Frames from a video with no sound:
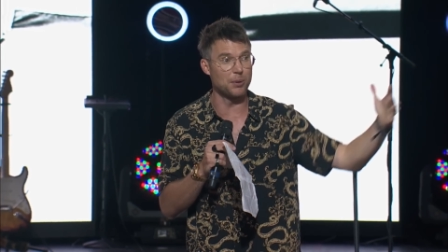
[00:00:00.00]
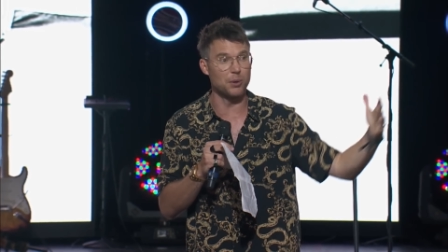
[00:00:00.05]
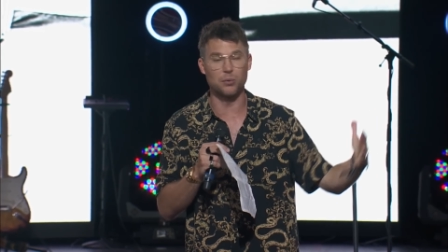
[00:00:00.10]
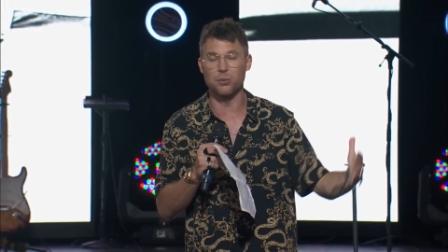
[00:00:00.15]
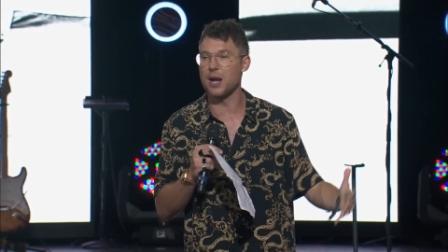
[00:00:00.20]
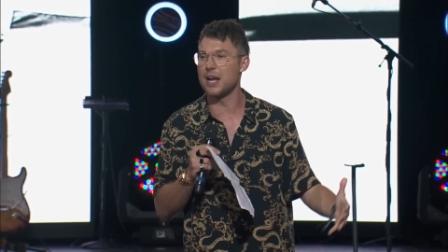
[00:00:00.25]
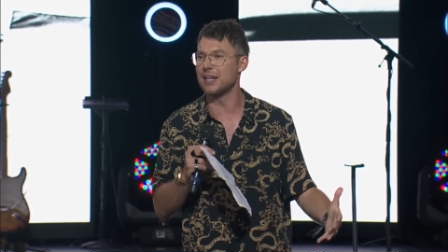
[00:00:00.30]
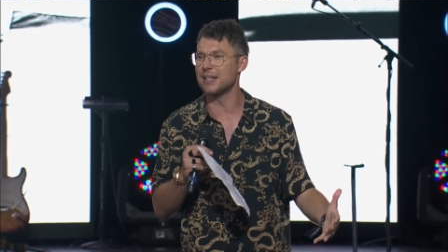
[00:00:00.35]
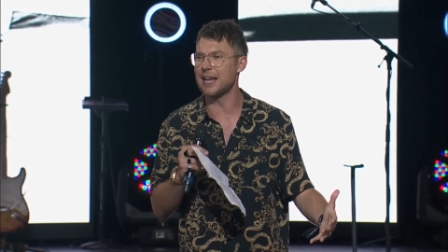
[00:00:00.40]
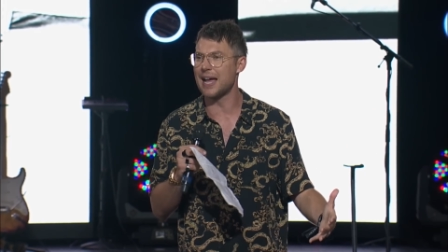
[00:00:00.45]
But
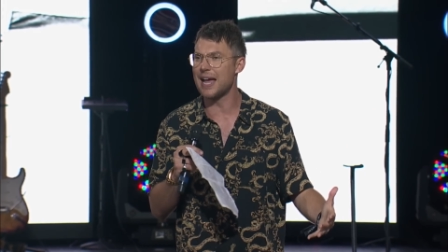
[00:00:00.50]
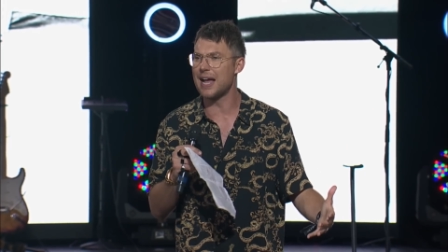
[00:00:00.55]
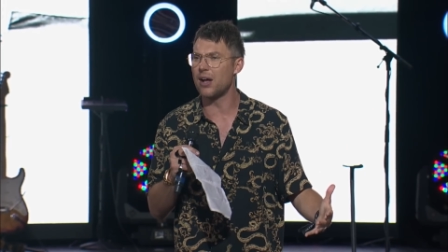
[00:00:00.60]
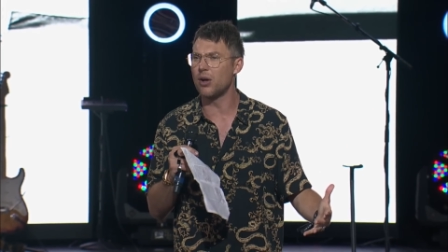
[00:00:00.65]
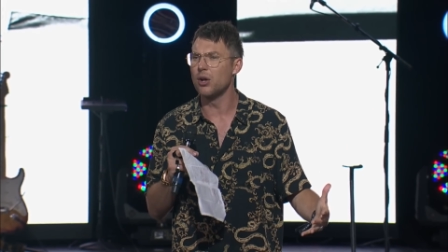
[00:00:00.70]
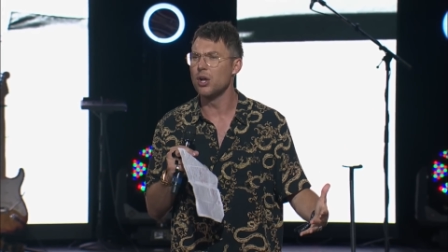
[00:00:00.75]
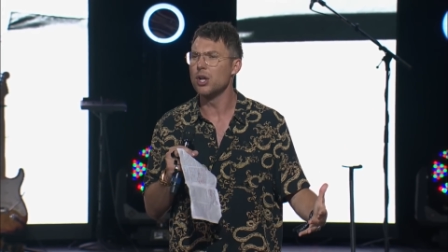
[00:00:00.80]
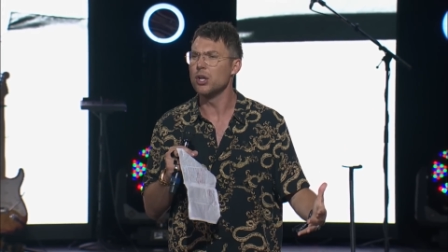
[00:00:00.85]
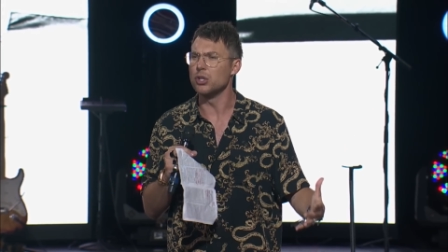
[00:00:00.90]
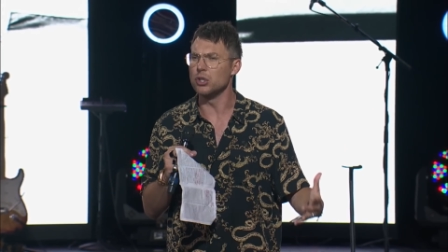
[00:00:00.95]
right
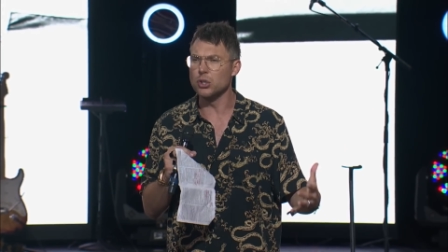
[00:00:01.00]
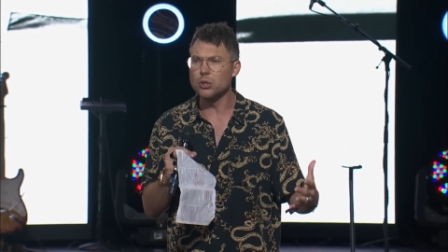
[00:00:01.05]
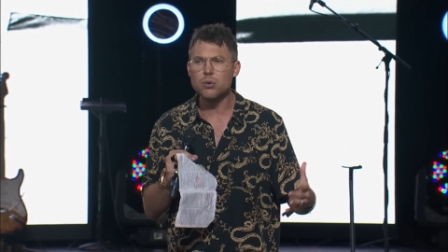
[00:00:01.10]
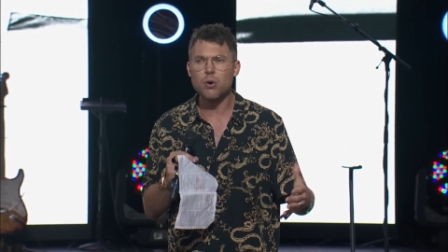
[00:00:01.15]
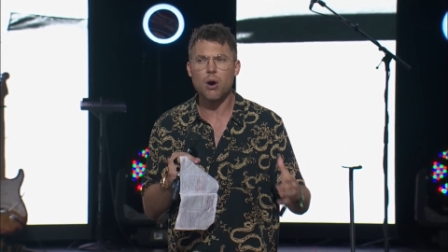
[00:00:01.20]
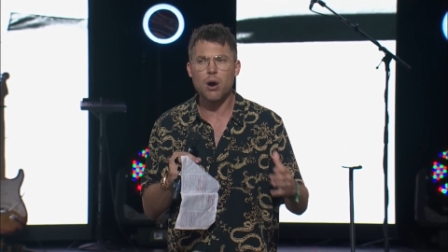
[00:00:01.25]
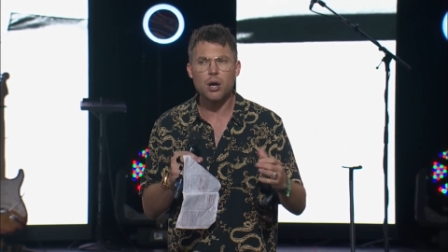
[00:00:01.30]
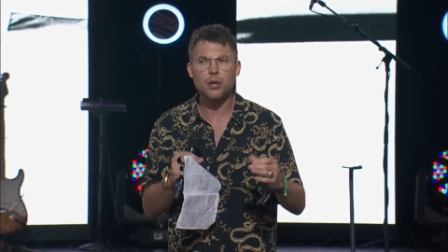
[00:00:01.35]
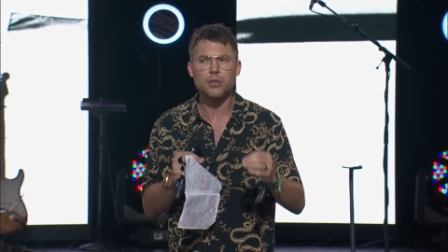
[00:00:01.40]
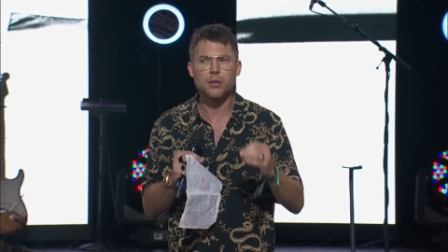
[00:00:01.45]
now,
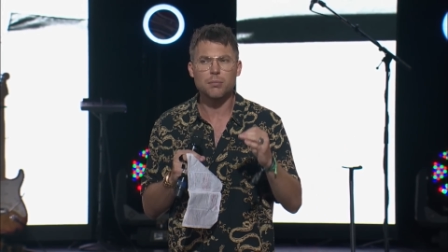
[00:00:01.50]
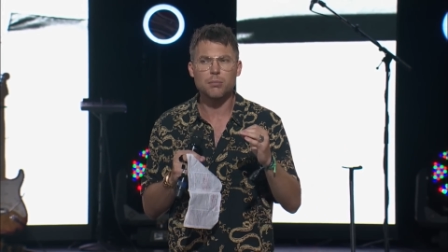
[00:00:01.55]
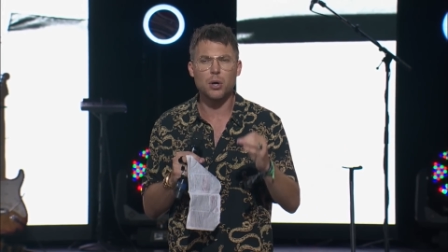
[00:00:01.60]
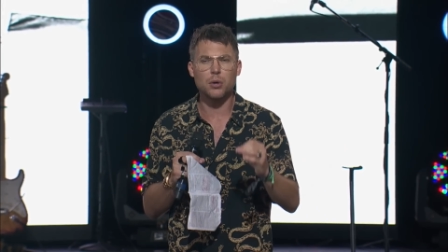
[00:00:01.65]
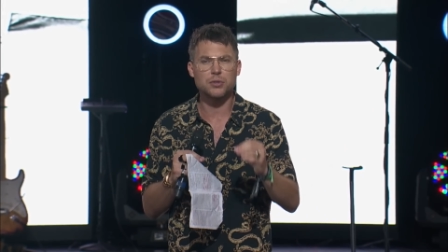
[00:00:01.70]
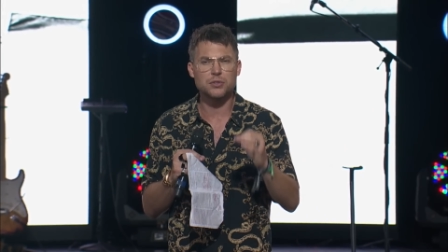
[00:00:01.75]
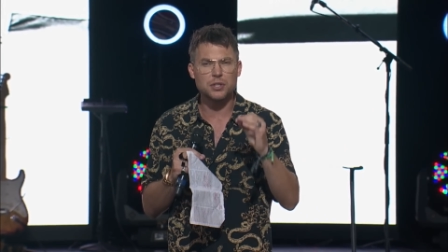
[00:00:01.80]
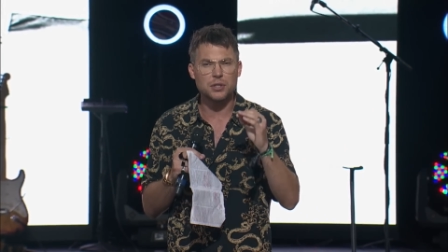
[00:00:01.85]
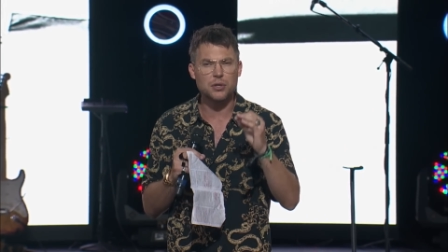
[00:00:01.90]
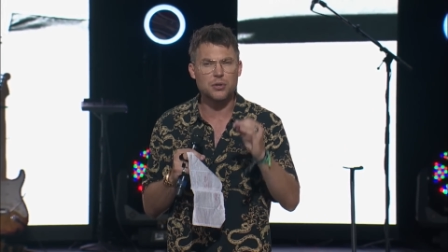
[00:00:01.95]
you are the
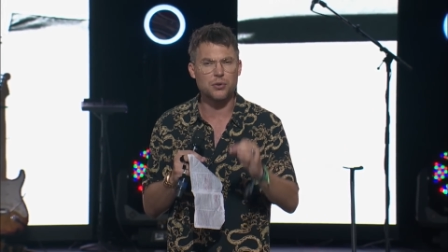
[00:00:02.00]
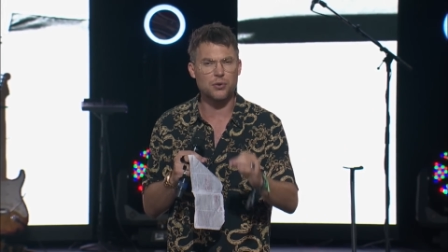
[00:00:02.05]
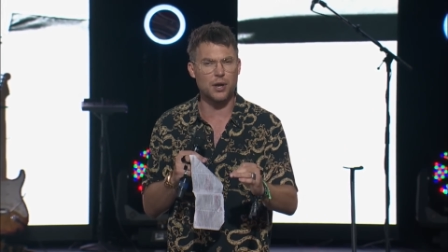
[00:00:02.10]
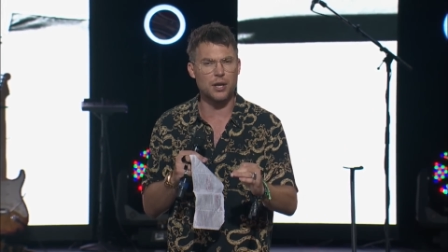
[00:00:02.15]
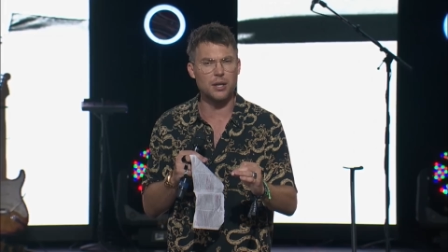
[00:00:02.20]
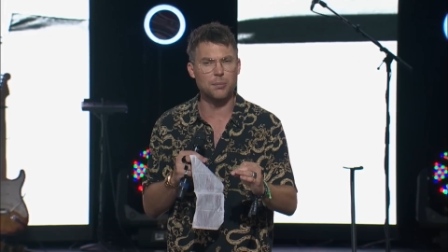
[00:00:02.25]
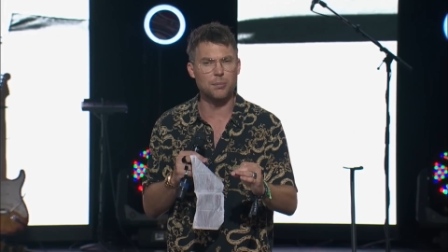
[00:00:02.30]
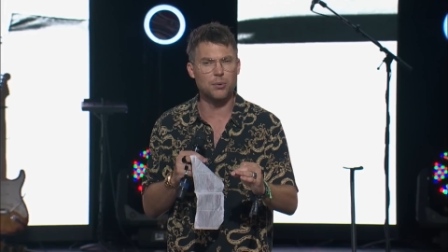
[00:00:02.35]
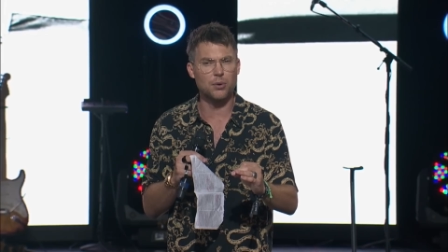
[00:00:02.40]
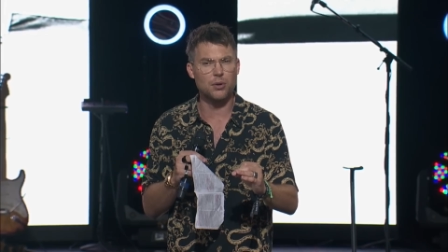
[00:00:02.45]
most
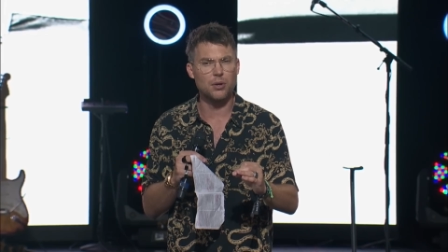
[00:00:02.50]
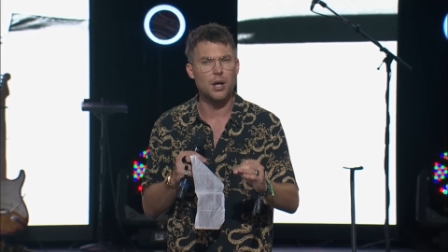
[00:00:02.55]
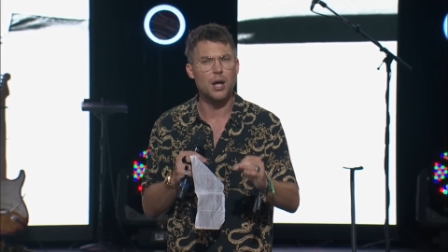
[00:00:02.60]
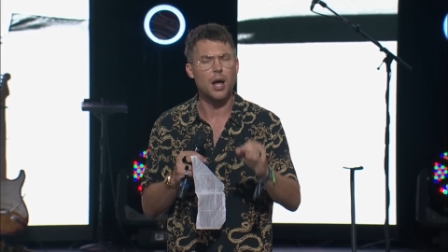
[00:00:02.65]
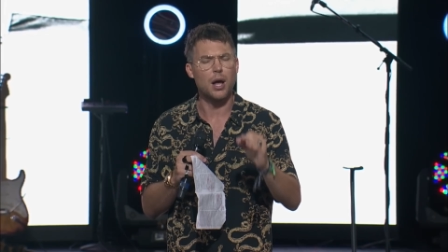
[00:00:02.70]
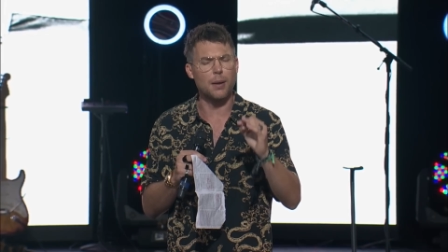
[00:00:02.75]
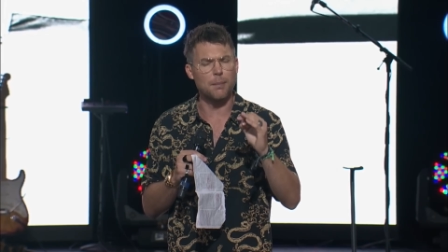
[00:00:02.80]
incredible,